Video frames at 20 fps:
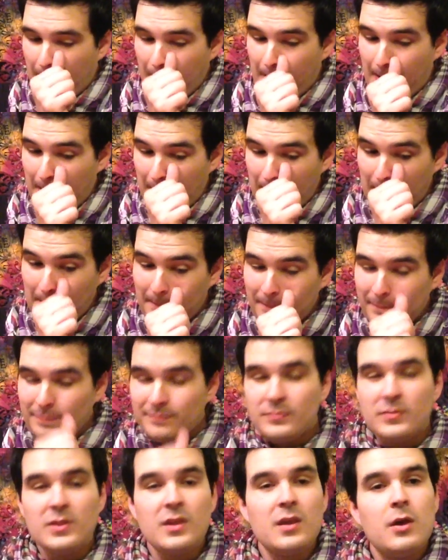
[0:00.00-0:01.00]

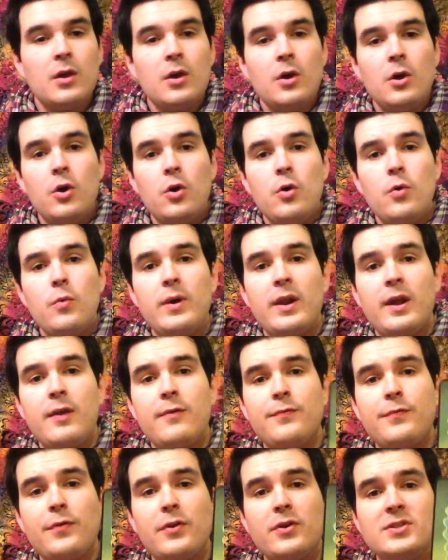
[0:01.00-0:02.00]
When I
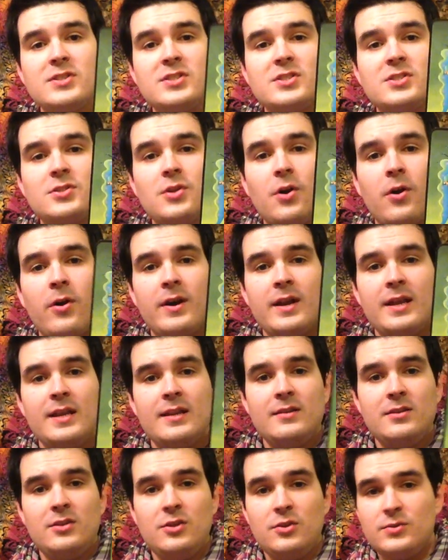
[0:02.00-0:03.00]
first
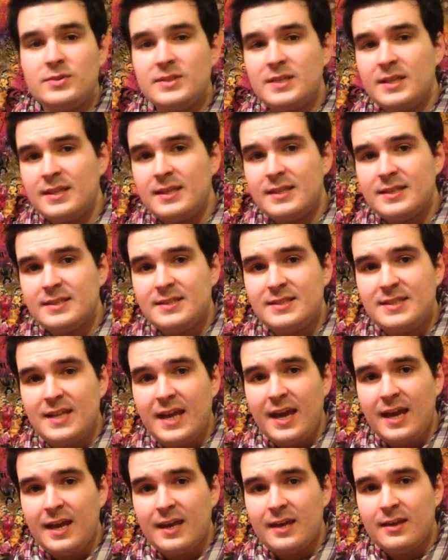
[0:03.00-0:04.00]
started using this
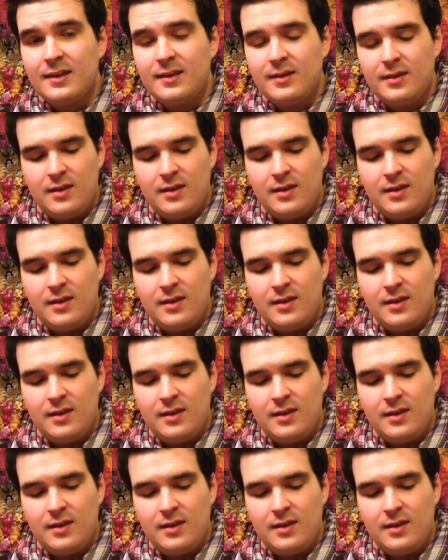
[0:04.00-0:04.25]
deck,